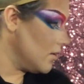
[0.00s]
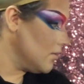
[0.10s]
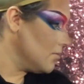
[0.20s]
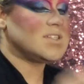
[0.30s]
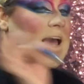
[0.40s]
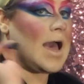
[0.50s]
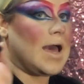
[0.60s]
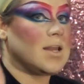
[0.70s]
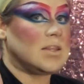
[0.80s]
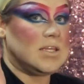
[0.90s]
I wanted to
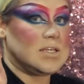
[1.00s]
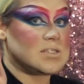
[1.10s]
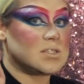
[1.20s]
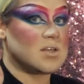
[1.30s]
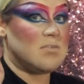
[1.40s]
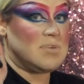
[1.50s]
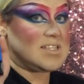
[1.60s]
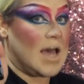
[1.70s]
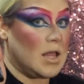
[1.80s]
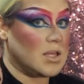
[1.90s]
add this
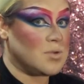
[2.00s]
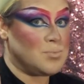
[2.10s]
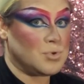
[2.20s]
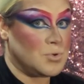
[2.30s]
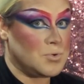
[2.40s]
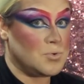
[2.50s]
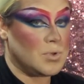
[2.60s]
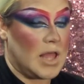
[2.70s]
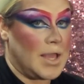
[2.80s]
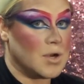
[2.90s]
metallic blue
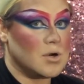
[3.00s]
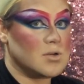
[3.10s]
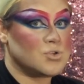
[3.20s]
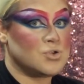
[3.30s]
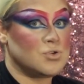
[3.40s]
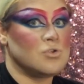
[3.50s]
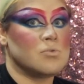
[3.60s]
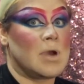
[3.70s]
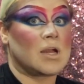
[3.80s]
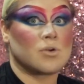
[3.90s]
liner
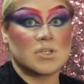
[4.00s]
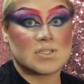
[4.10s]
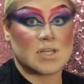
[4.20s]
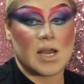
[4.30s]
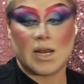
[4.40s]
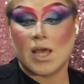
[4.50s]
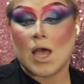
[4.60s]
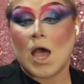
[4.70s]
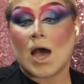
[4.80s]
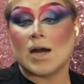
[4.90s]
to my crease
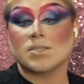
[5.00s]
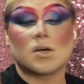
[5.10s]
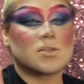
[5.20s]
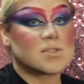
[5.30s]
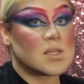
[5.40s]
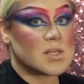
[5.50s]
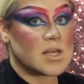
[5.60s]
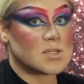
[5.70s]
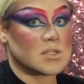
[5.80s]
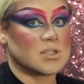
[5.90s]
line. I saw this the other day
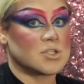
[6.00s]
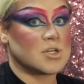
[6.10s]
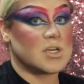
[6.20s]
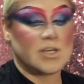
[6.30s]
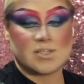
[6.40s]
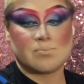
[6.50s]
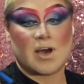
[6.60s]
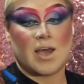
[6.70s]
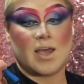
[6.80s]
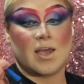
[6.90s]
at Dollar Tree. It's
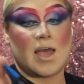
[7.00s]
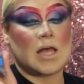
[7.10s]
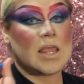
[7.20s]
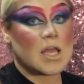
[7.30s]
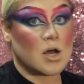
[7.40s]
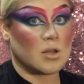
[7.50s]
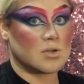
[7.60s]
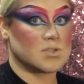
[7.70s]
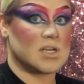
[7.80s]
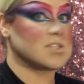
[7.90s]
by LA
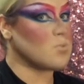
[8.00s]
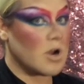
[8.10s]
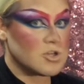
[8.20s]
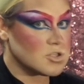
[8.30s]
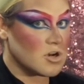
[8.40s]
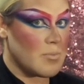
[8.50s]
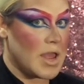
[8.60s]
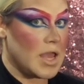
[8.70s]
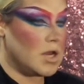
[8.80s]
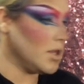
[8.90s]
Colors. I swatched it on my
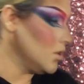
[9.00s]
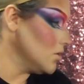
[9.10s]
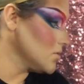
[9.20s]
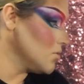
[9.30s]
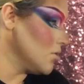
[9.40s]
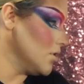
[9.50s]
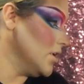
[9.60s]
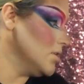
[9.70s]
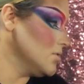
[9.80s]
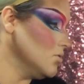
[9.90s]
hand. It looks
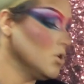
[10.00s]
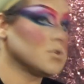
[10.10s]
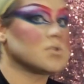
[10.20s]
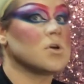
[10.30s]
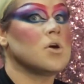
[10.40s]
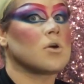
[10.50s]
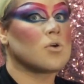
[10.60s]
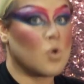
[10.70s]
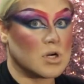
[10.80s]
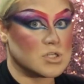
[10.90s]

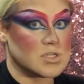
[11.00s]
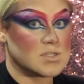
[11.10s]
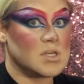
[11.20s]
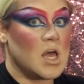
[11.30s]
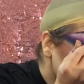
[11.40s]
gorgeous.